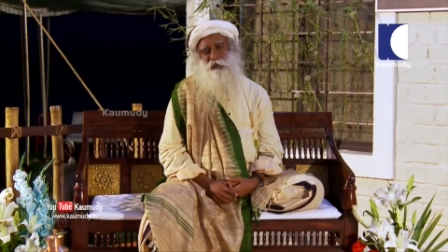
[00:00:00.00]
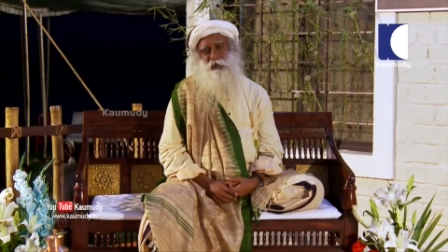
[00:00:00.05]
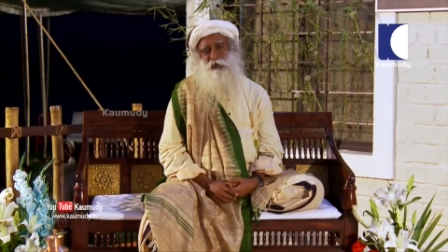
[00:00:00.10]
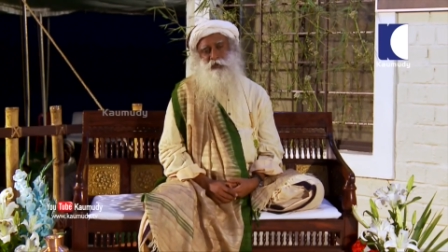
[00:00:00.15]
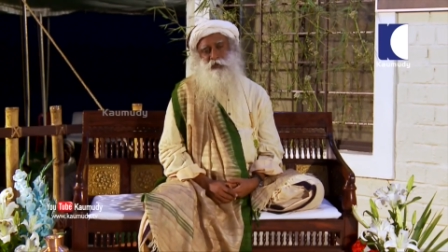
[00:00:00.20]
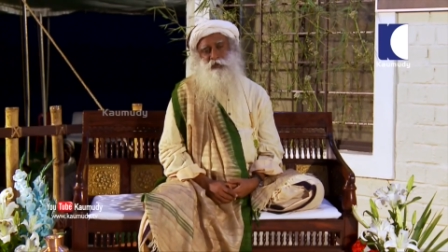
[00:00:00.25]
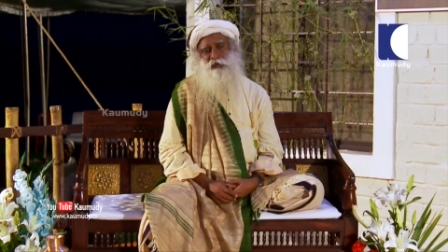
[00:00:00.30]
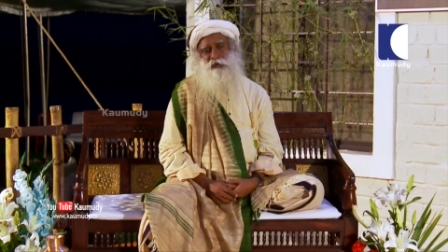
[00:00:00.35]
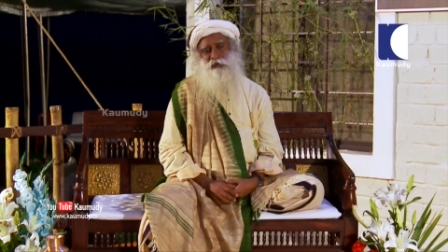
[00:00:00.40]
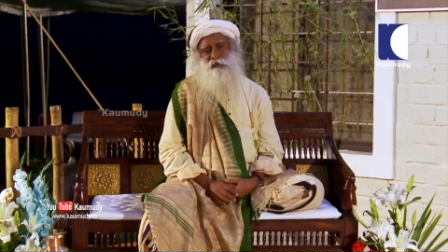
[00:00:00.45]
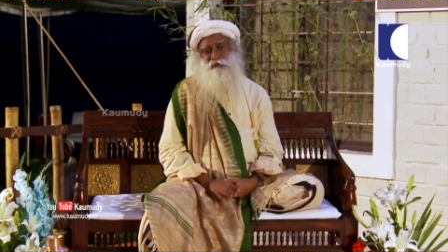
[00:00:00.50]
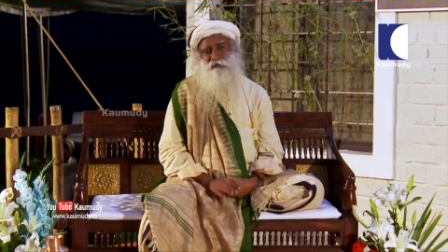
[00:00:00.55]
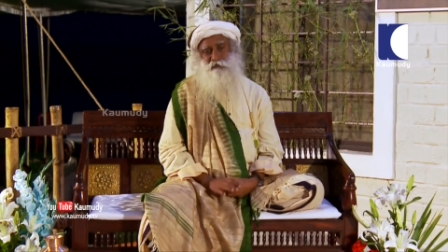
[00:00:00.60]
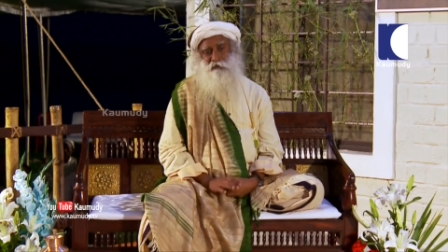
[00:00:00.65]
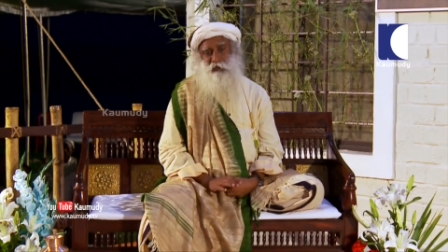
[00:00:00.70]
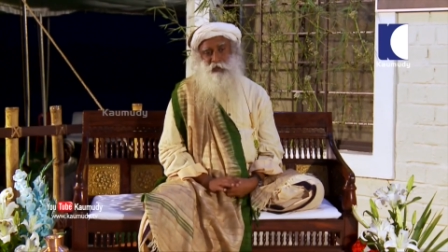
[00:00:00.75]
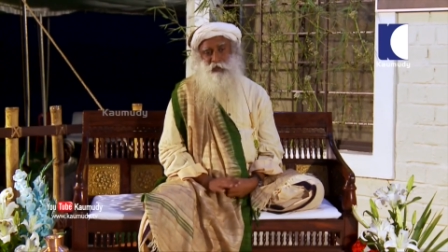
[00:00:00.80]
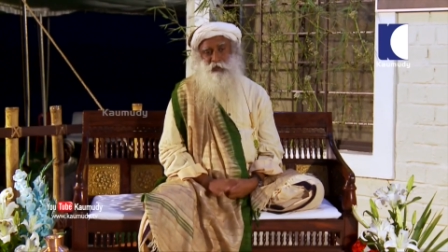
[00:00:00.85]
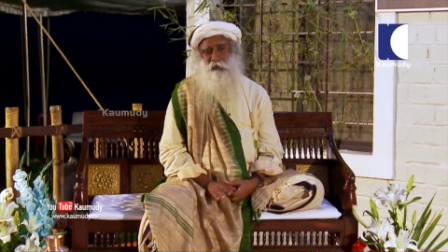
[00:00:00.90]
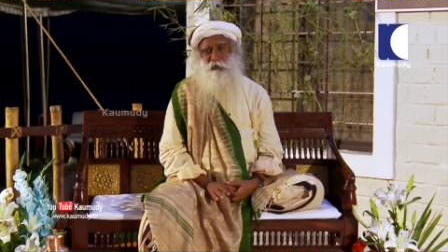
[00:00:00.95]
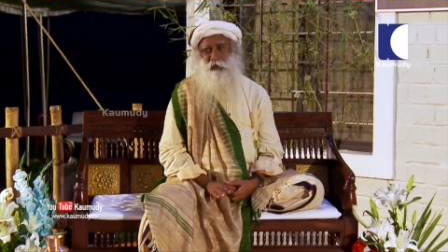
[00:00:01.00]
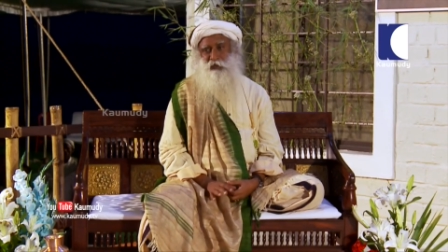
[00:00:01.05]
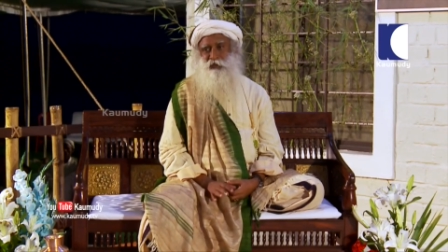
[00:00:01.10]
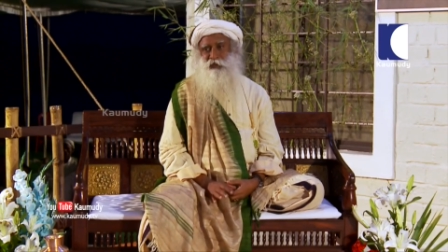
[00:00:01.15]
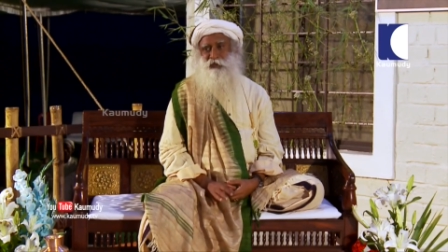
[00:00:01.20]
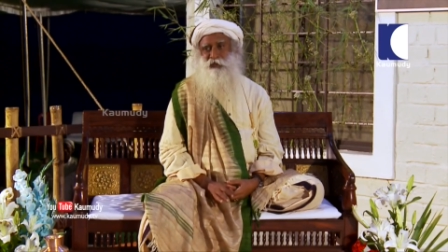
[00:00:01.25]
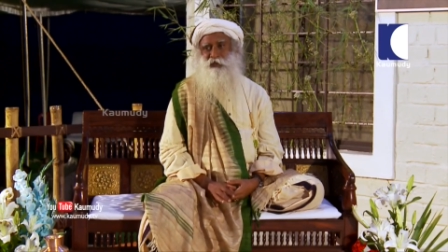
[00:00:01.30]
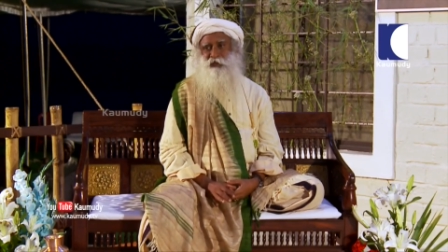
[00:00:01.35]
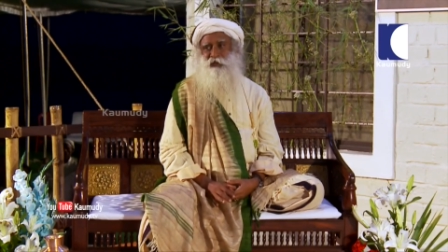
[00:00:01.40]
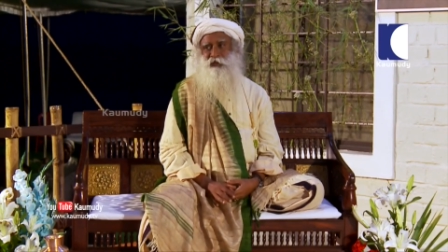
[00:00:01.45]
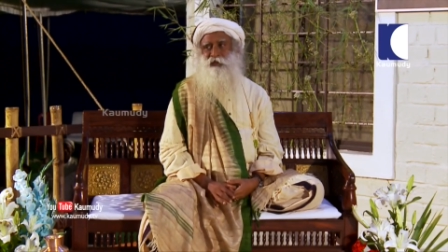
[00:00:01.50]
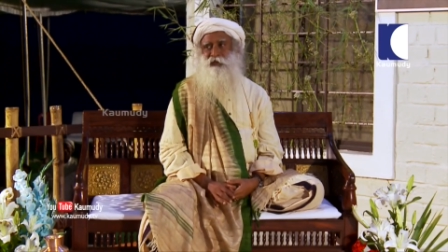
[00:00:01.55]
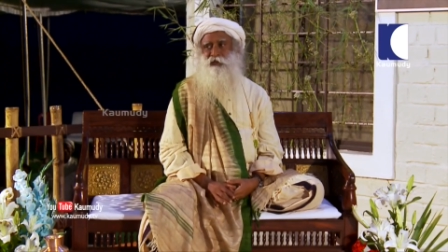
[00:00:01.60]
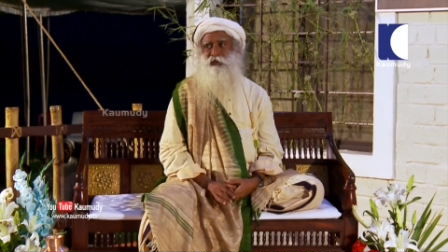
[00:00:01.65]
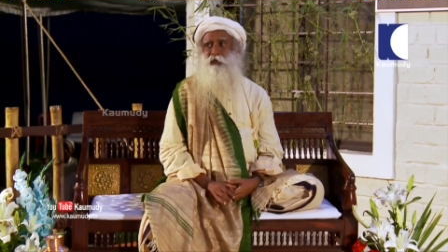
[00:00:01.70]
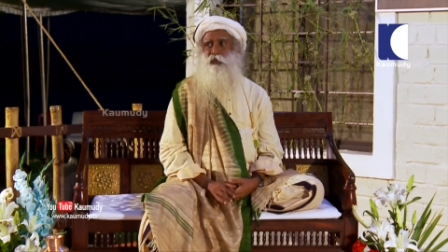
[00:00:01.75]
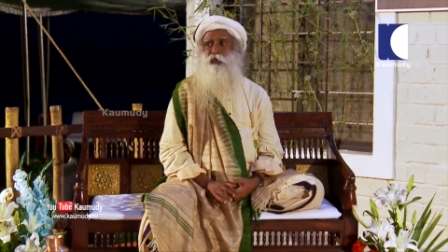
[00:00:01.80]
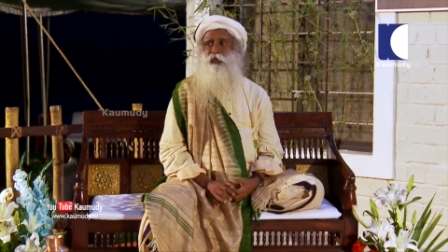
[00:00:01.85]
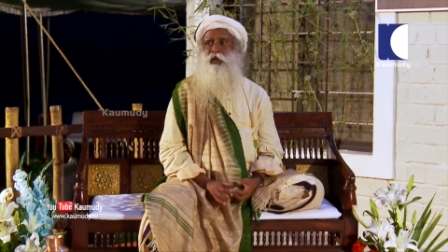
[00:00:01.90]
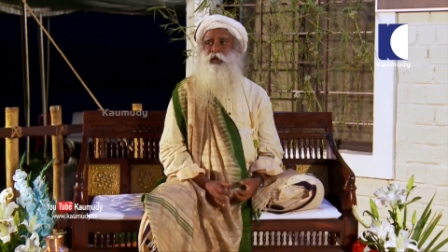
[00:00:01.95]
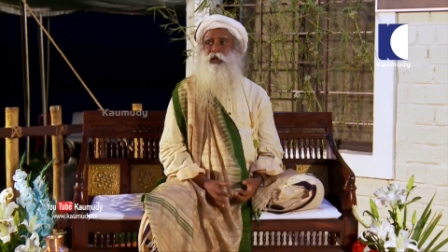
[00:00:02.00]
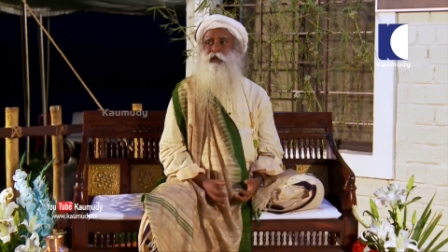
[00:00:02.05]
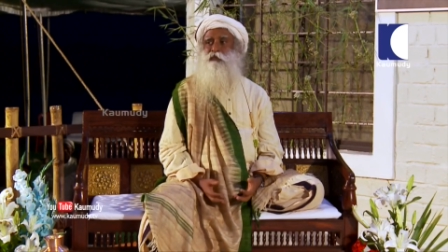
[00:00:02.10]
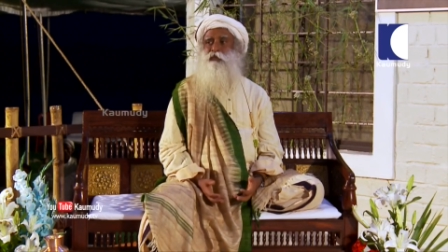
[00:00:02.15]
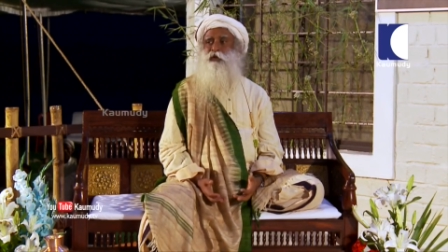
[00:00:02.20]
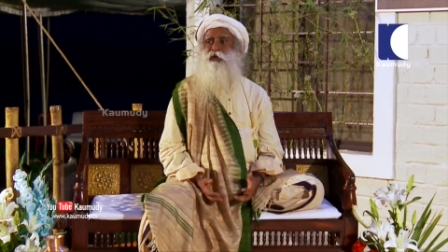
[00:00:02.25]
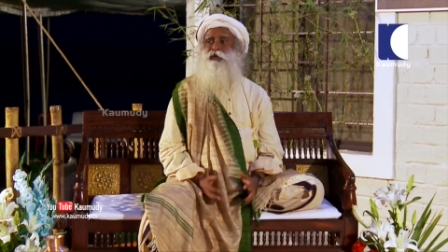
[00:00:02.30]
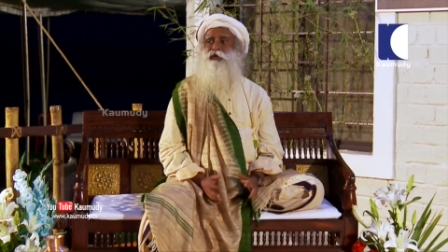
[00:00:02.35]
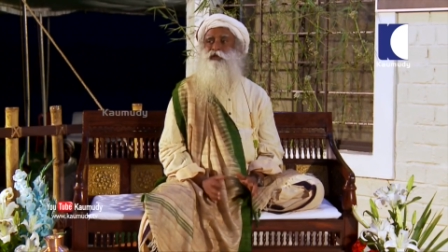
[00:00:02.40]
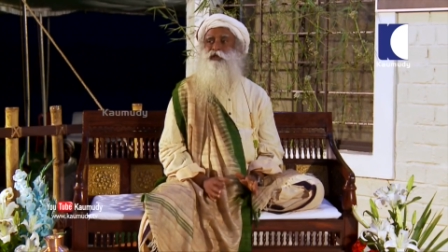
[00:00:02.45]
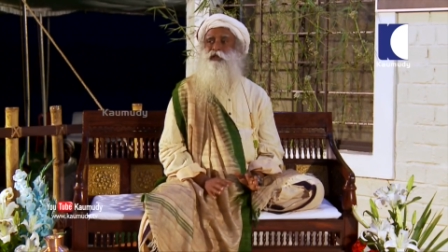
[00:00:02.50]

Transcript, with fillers: because fundamentally, the way we are